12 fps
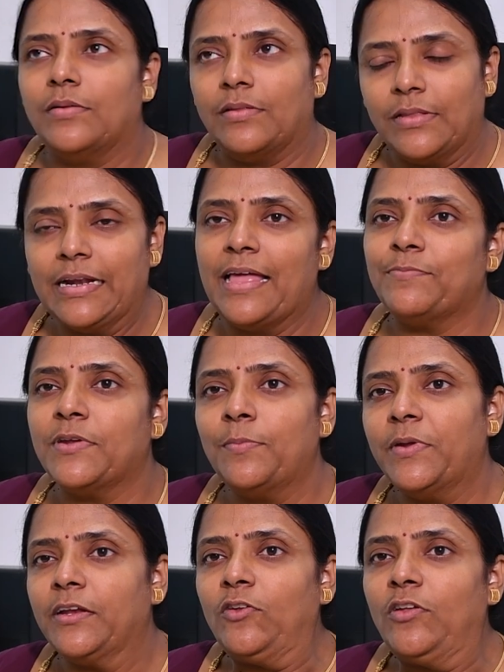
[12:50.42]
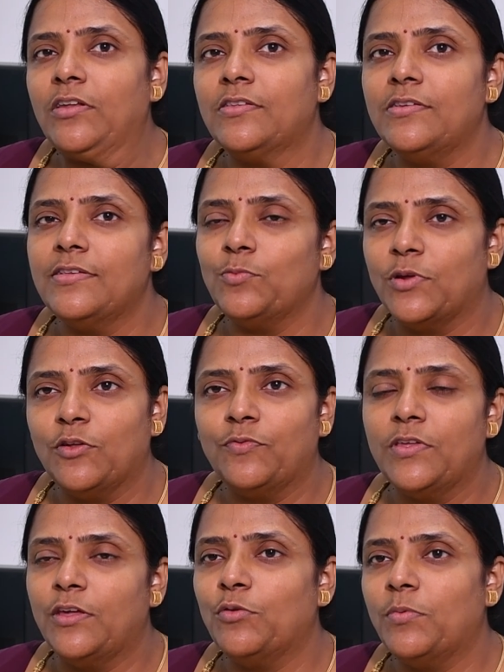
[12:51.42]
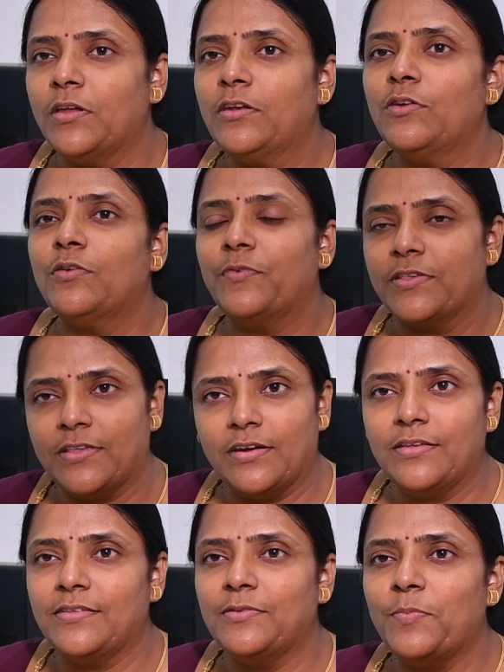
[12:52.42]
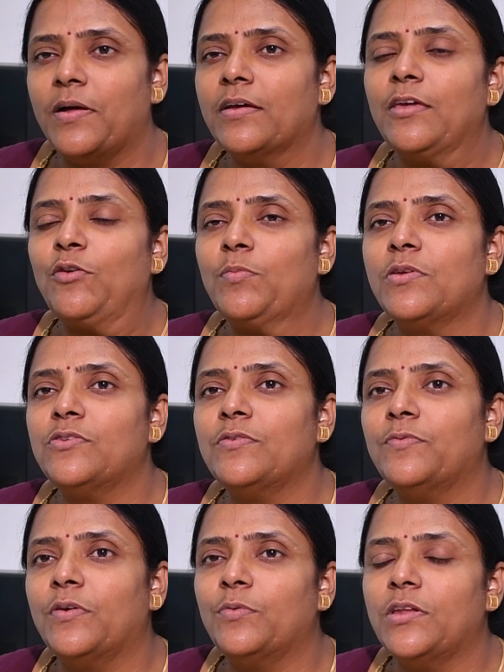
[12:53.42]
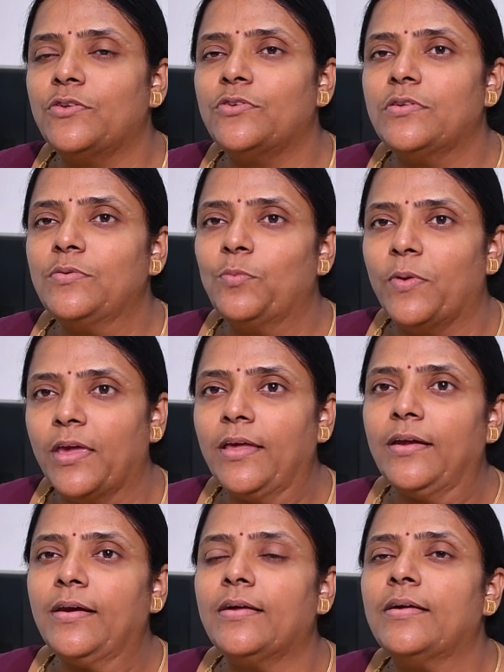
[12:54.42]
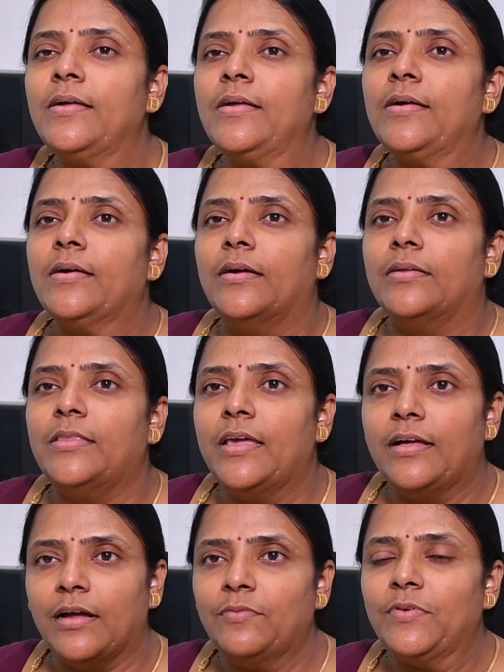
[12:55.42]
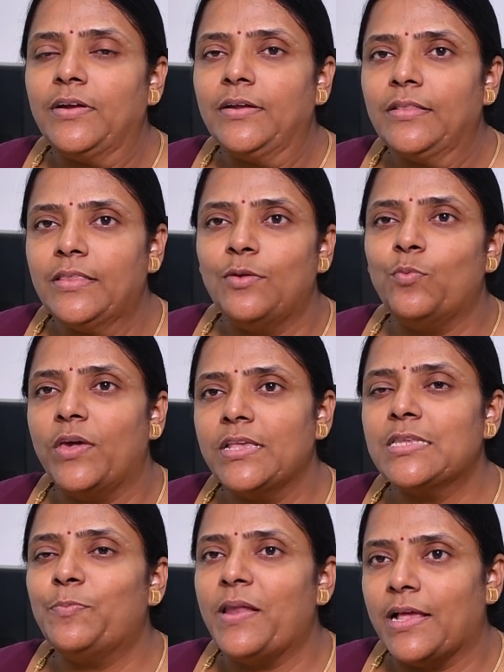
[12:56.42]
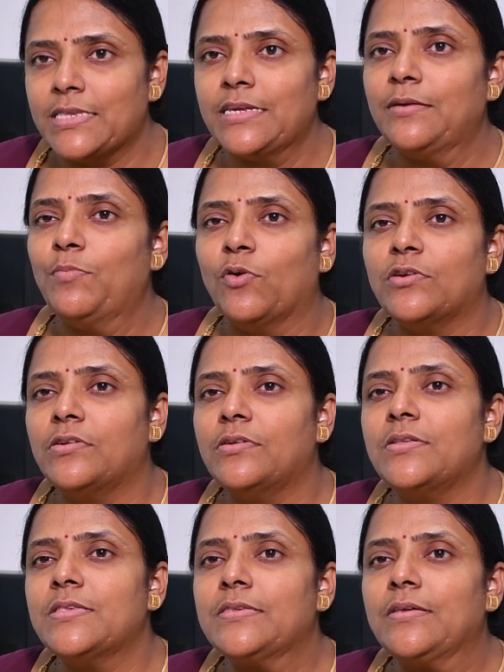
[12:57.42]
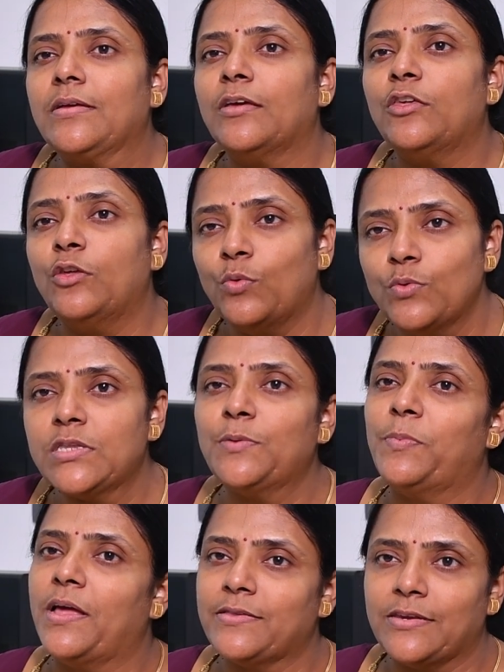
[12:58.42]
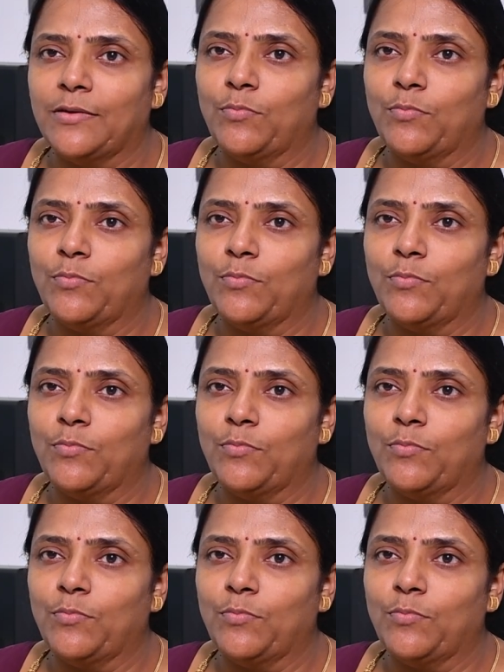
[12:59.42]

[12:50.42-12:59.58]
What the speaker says: The glanchop technology is one of the incubators of SREC SPARK Incubation Foundation, where they convert the waste plastic bottles, used plastic